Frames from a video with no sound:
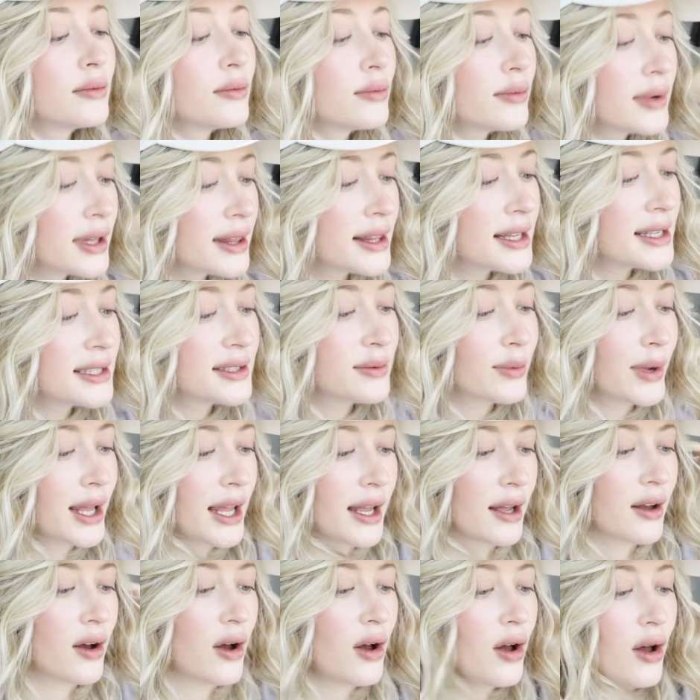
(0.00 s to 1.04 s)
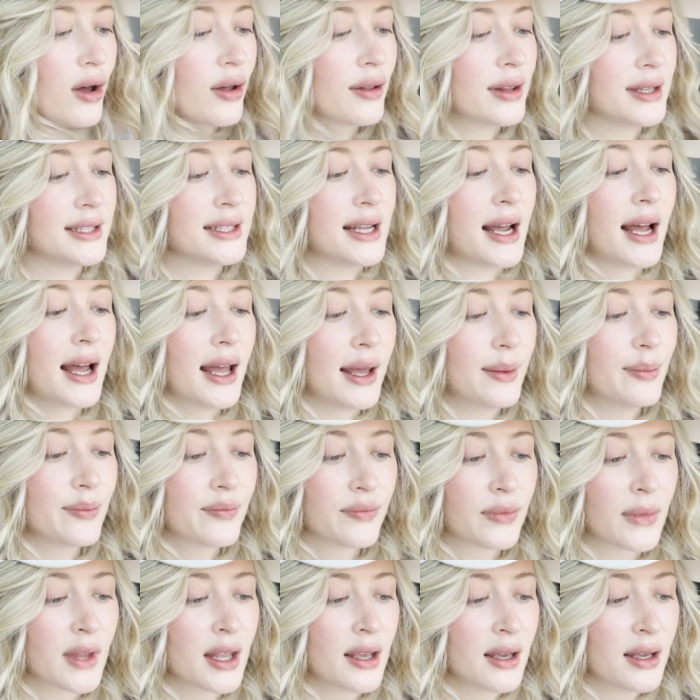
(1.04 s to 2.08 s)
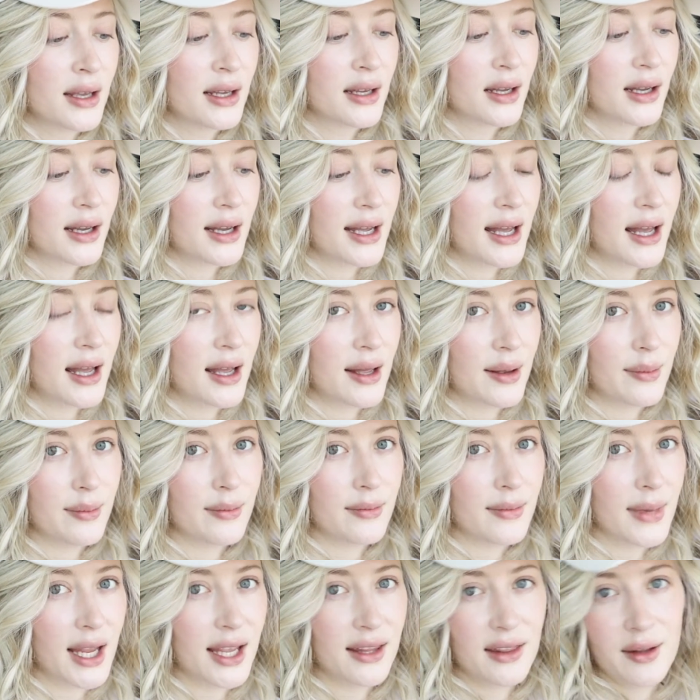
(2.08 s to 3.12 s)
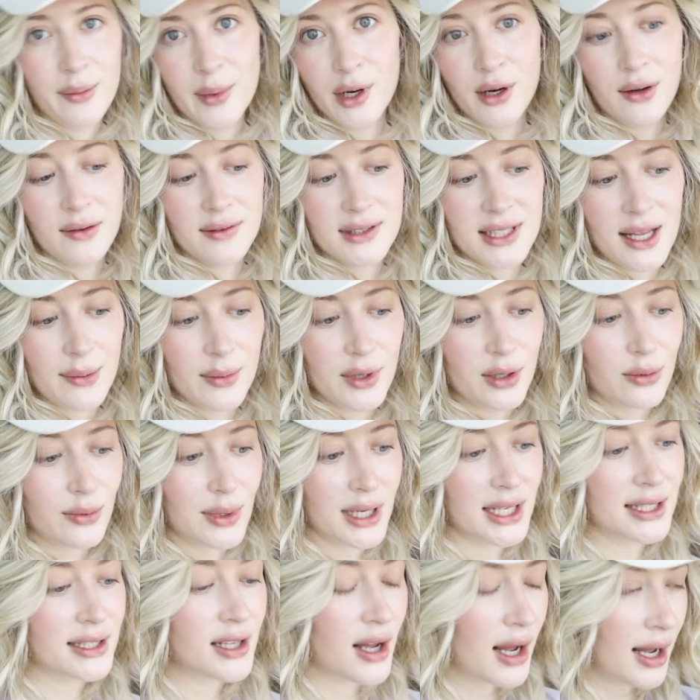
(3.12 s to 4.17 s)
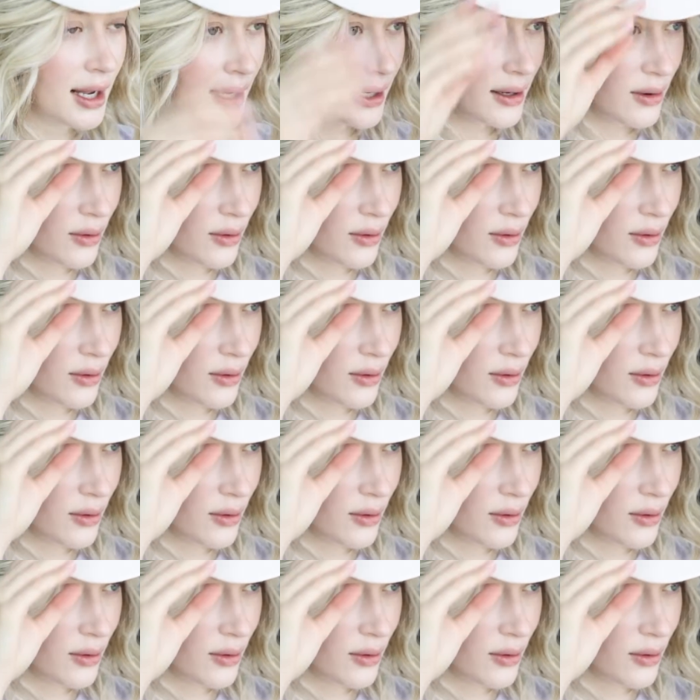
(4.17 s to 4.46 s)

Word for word: with this wig all the time, in the middle of summer when it's hot,